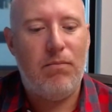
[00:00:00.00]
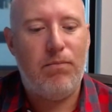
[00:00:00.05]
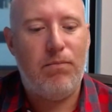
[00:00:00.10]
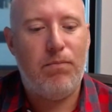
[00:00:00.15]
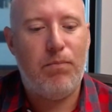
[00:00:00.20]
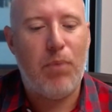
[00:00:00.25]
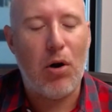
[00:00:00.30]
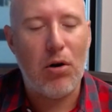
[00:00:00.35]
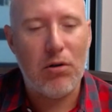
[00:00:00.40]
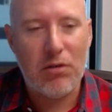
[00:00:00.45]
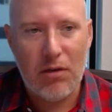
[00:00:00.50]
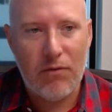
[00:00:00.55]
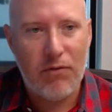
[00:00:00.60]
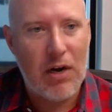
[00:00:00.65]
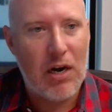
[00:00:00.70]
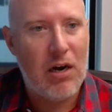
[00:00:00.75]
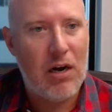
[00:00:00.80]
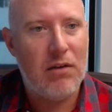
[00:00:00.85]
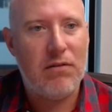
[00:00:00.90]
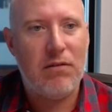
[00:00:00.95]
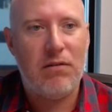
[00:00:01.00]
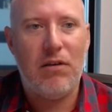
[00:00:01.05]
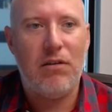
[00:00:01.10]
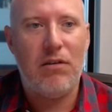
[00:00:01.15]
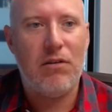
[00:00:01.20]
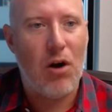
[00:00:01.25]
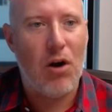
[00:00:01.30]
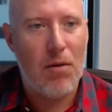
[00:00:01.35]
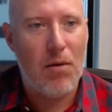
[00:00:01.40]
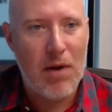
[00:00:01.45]
perseverance,
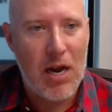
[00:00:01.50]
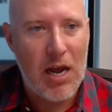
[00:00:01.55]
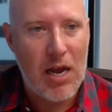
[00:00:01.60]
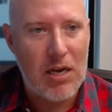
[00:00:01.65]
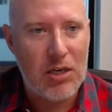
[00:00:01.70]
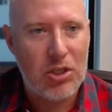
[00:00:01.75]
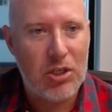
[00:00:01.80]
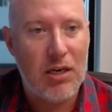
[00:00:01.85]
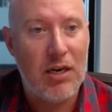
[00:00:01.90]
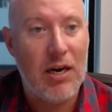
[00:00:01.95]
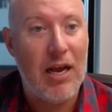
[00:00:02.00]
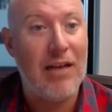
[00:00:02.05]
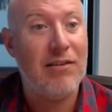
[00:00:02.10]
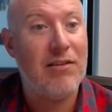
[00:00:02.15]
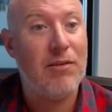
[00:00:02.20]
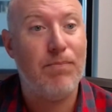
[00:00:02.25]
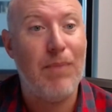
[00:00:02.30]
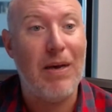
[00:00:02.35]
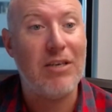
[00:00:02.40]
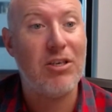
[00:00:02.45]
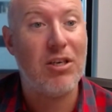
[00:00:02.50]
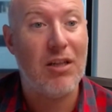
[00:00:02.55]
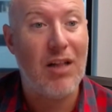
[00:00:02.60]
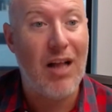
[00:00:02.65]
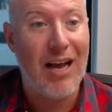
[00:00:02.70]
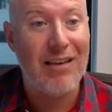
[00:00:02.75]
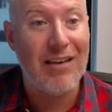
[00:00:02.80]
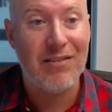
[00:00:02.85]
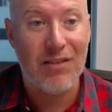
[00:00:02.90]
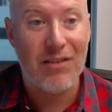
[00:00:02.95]
determination, and
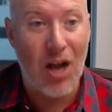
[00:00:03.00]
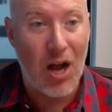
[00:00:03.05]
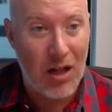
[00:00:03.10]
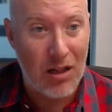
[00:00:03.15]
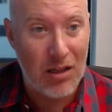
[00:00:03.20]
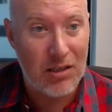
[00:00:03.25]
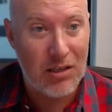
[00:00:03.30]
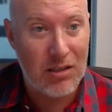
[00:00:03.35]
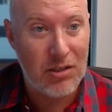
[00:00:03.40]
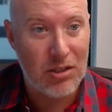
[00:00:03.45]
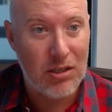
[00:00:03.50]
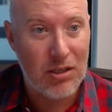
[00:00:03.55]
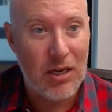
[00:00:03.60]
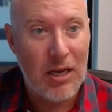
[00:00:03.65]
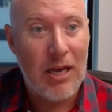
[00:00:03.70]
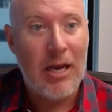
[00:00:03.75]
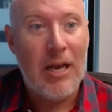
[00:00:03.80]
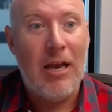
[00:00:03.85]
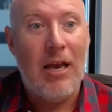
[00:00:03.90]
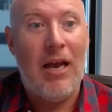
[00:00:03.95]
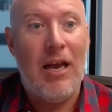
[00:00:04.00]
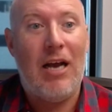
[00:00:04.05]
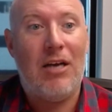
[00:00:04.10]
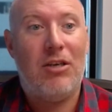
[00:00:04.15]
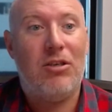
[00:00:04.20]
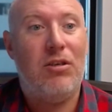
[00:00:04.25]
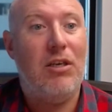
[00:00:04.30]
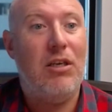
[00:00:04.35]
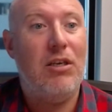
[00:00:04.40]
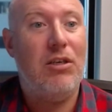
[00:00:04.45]
specialized knowledge, and
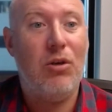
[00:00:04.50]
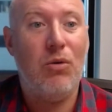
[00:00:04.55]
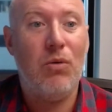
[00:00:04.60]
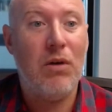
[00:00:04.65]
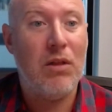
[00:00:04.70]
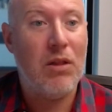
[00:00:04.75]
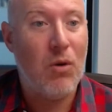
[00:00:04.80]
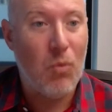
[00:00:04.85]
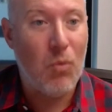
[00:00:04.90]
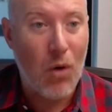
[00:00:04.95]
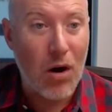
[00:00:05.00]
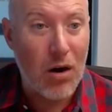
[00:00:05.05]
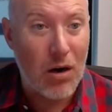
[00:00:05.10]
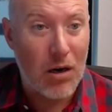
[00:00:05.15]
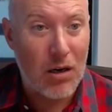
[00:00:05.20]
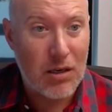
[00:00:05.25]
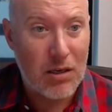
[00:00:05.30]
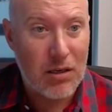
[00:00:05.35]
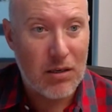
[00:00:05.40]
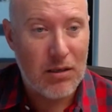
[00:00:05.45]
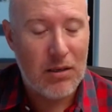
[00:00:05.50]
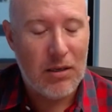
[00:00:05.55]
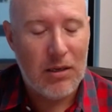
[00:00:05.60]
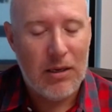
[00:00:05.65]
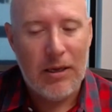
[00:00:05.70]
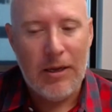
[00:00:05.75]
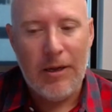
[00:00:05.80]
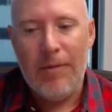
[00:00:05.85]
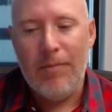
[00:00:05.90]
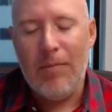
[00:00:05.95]
actually doing the work.
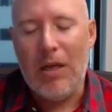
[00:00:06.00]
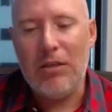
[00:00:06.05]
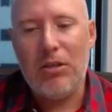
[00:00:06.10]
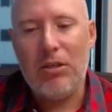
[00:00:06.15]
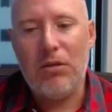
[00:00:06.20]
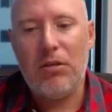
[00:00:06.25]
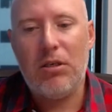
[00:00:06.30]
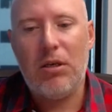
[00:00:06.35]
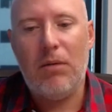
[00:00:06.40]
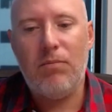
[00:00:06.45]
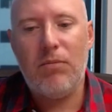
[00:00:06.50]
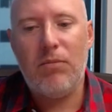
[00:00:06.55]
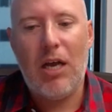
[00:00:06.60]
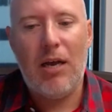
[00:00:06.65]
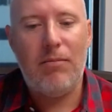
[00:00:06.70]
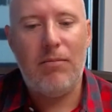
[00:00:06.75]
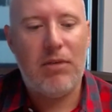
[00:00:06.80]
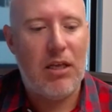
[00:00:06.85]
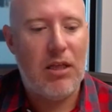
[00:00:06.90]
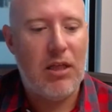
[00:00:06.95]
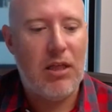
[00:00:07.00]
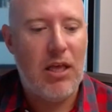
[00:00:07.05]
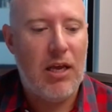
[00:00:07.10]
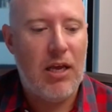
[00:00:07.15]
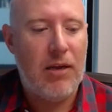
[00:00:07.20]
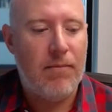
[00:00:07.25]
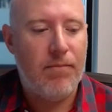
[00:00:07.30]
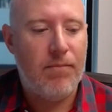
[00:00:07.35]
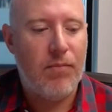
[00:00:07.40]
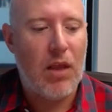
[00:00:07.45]
And so sometimes I
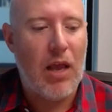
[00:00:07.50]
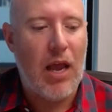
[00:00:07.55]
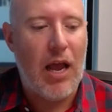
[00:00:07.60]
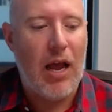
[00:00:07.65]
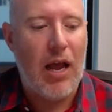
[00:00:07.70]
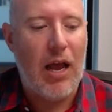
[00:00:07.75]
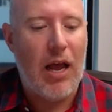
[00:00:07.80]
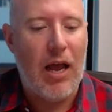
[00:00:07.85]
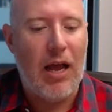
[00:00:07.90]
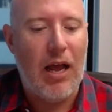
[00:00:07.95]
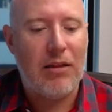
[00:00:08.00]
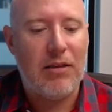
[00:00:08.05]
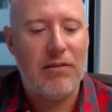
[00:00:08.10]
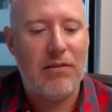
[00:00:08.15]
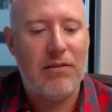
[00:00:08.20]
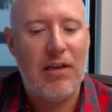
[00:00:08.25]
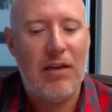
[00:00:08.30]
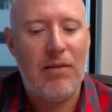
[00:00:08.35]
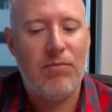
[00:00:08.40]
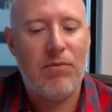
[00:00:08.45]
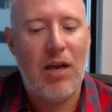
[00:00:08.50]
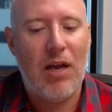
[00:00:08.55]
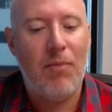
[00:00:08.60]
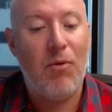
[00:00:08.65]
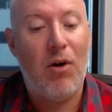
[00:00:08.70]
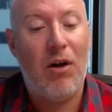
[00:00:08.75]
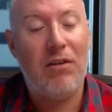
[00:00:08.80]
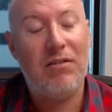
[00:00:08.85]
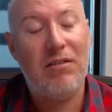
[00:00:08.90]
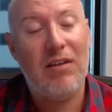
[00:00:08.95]
think at the same time,
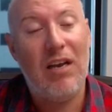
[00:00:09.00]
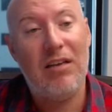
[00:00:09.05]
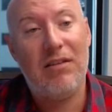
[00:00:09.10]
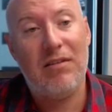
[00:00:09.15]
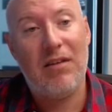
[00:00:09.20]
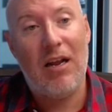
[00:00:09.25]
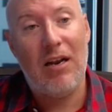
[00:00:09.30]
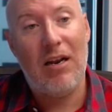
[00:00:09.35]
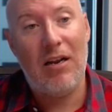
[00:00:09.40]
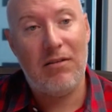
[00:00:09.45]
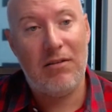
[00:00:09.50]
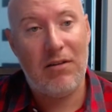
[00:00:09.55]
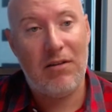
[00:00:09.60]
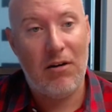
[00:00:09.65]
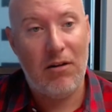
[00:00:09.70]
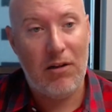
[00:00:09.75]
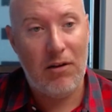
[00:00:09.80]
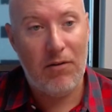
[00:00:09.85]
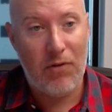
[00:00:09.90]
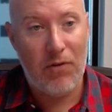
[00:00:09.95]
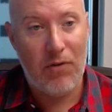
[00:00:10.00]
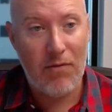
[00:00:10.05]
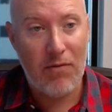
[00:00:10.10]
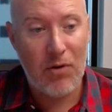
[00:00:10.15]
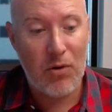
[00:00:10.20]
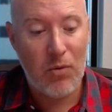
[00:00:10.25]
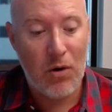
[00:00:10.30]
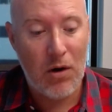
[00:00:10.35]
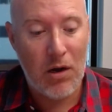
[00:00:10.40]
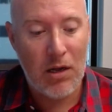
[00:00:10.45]
while I'll say it's not necessarily for
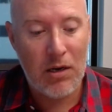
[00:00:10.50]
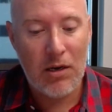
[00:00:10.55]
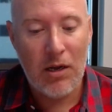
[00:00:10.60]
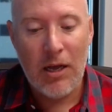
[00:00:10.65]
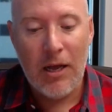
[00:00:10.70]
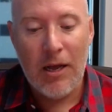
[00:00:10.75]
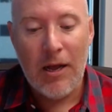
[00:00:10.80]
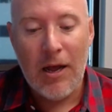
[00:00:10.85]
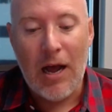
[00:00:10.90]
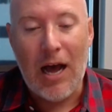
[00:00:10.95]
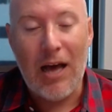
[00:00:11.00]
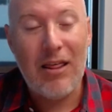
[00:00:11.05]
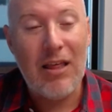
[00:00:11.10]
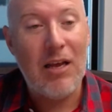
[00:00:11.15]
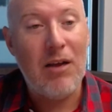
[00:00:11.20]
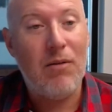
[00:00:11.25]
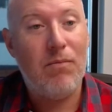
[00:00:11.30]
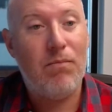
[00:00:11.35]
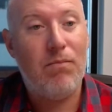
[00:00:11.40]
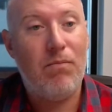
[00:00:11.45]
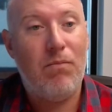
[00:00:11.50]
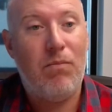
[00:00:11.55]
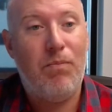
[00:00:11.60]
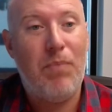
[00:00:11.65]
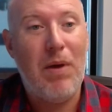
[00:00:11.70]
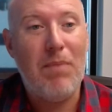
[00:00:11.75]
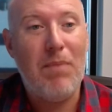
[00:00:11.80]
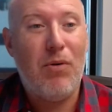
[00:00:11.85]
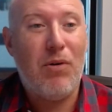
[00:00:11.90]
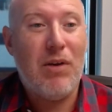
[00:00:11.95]
everyone, I think
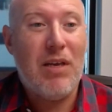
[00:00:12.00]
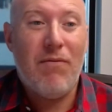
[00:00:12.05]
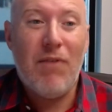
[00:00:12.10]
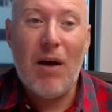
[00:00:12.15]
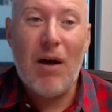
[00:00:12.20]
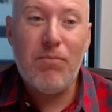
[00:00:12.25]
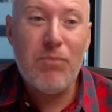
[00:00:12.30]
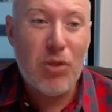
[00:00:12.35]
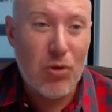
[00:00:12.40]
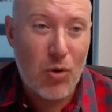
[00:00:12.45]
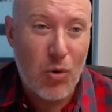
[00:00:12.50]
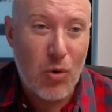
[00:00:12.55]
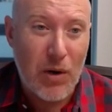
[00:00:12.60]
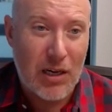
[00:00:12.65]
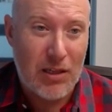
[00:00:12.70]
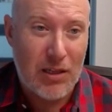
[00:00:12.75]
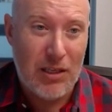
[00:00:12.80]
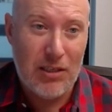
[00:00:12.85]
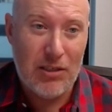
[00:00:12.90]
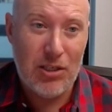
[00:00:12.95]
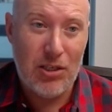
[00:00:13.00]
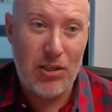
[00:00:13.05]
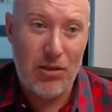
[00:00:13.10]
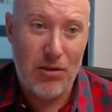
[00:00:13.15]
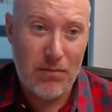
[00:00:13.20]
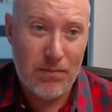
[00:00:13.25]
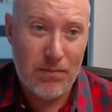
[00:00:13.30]
people give up too quickly too,